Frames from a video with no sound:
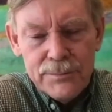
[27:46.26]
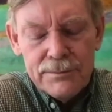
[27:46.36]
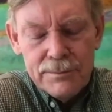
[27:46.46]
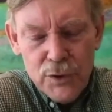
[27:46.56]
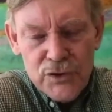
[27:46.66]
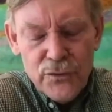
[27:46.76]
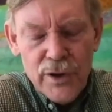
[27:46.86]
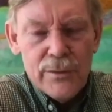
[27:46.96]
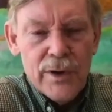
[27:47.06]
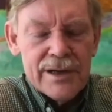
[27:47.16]
Bush
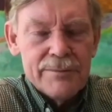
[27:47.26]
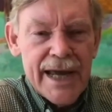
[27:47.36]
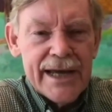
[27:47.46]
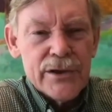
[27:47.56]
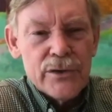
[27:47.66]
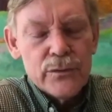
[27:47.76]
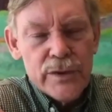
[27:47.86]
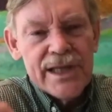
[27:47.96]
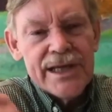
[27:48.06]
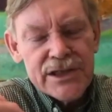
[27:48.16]
41 and Baker
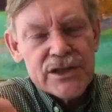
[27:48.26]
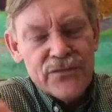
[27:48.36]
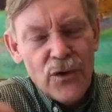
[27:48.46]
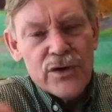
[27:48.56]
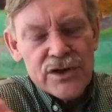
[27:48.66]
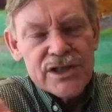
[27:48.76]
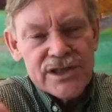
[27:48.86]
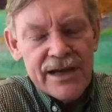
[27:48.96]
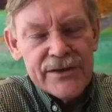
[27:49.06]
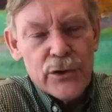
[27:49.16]
really just focuses
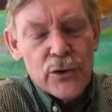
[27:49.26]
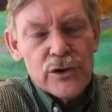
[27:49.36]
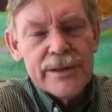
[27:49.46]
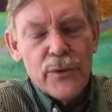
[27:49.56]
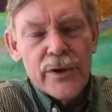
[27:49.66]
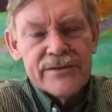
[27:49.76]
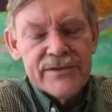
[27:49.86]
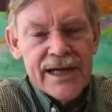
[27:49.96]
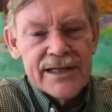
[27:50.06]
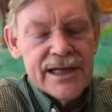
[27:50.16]
on the early point of
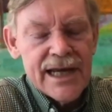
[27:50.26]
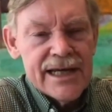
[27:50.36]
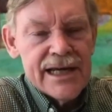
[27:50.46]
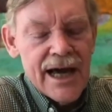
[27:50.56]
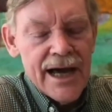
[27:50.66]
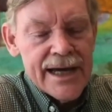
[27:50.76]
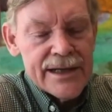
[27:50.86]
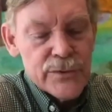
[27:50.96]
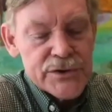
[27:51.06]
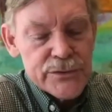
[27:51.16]
1989,
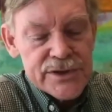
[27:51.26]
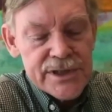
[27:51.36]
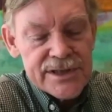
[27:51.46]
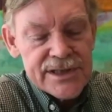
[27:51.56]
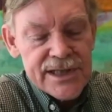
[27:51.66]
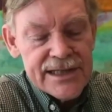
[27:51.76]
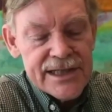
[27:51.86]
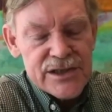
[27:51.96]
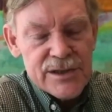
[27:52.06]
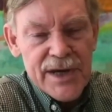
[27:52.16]
which was this
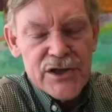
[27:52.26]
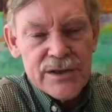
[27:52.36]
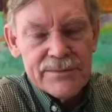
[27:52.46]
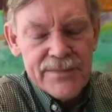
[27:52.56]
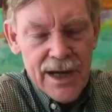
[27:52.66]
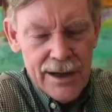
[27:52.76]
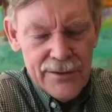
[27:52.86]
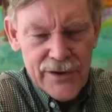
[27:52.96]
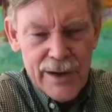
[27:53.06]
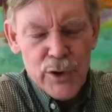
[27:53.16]
anticipation
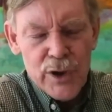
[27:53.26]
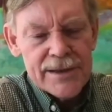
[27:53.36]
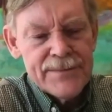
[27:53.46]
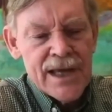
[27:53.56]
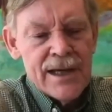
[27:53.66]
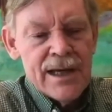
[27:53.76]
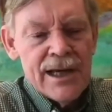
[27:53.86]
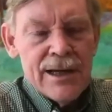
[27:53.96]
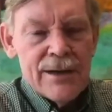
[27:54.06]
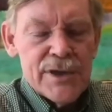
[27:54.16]
framework.
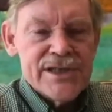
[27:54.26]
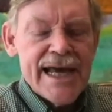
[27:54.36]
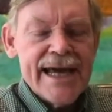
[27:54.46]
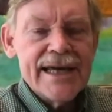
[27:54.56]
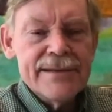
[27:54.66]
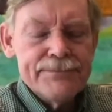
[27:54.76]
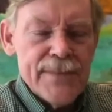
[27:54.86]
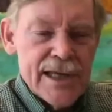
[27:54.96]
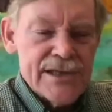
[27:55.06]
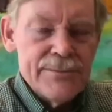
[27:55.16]
But second,
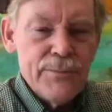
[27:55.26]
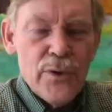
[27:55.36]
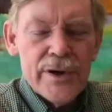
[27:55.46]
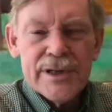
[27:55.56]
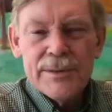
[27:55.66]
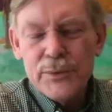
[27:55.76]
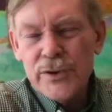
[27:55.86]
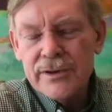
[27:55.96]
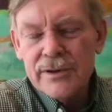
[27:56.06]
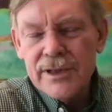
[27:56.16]
it's important to put
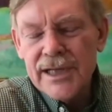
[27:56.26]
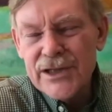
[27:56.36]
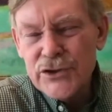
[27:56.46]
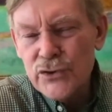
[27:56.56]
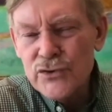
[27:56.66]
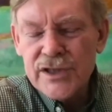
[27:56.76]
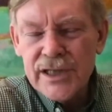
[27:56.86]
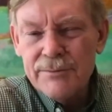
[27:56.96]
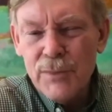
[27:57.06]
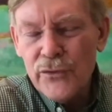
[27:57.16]
issues
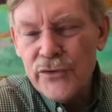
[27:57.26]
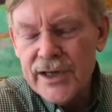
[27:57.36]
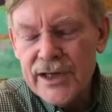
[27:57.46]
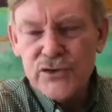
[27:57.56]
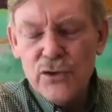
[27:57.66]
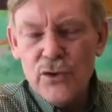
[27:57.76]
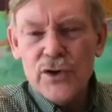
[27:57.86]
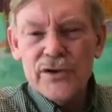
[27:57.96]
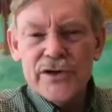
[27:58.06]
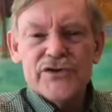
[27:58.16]
in both a
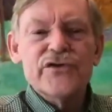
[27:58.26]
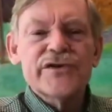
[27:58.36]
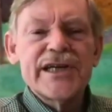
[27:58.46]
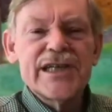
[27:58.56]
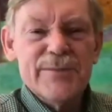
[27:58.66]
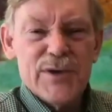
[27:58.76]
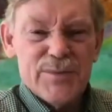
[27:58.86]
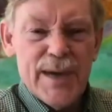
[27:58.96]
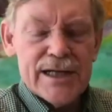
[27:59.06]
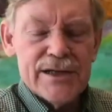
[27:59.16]
historical and a strategic
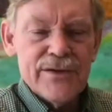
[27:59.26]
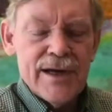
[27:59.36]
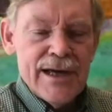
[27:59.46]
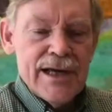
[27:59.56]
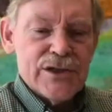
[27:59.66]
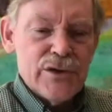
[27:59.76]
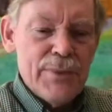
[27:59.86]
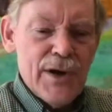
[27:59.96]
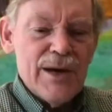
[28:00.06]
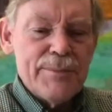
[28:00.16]
perspective. So in
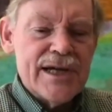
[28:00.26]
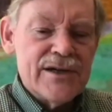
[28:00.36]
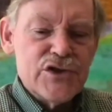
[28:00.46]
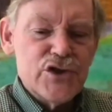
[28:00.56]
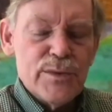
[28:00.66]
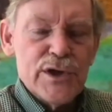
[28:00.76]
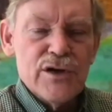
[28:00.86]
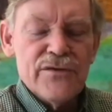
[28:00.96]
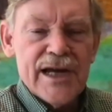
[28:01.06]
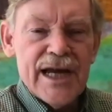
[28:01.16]
part because German
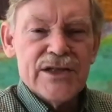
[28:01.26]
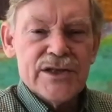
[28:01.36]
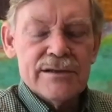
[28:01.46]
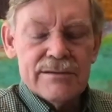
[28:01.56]
unification